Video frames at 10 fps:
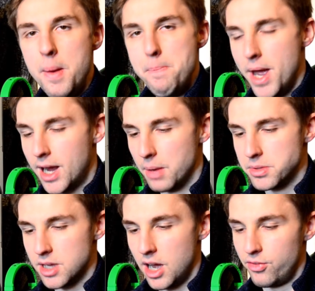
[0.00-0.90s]
pick-up
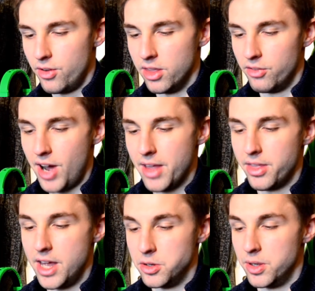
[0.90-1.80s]
stuff, and the fact that
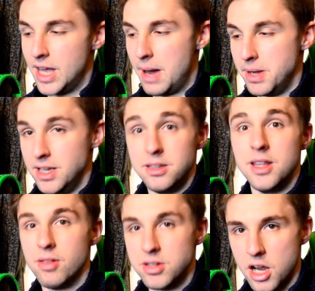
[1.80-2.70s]
they're doing that means that
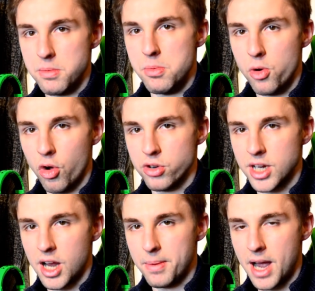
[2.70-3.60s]
there is going to be more
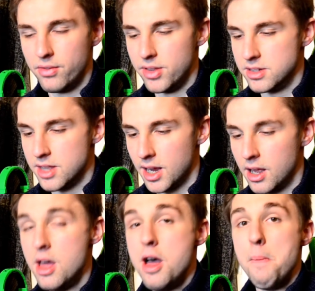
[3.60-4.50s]
content coming out for this thing.
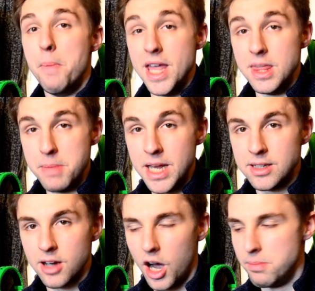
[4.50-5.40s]
But in the
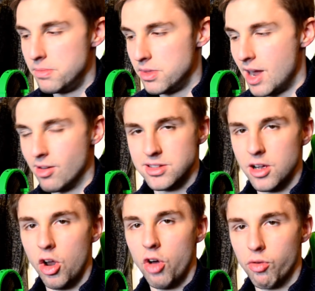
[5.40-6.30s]
meantime, there isn't a
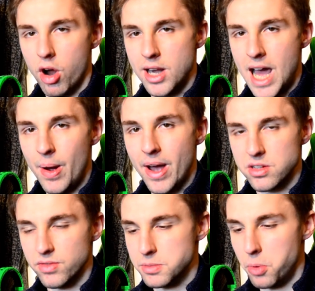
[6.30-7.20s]
lot right now as
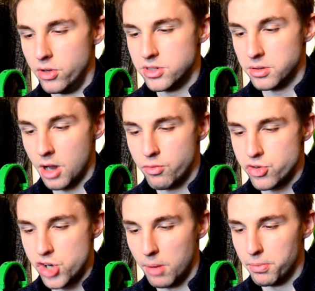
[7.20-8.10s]
of this point, so don't
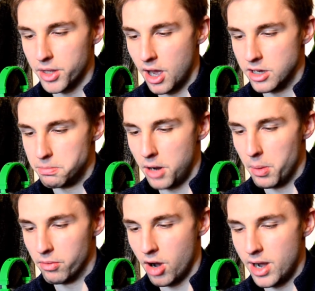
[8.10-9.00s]
jump the gun to buy
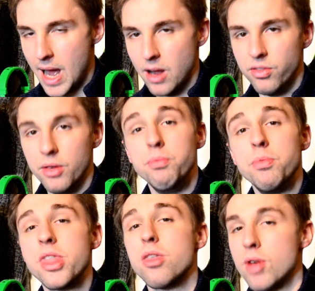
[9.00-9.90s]
one right now. If the
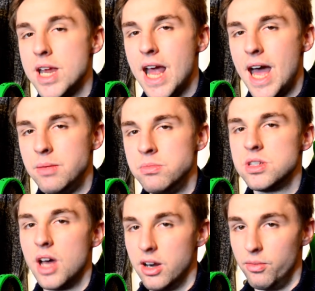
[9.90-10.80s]
3 games
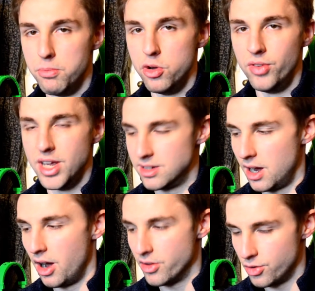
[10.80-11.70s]
and the movies
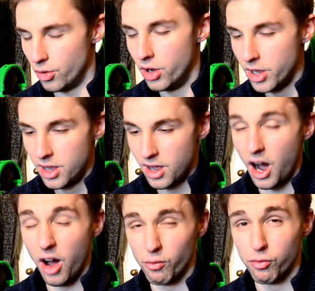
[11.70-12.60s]
aren't
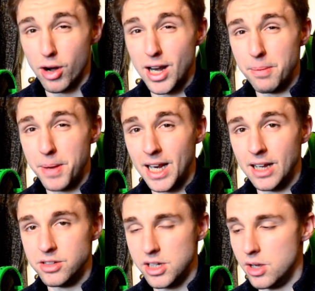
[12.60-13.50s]
really
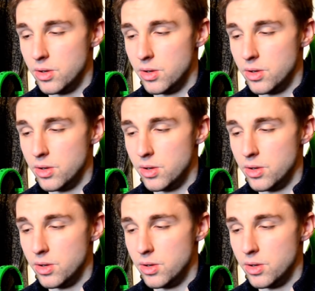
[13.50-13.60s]
appealing to you,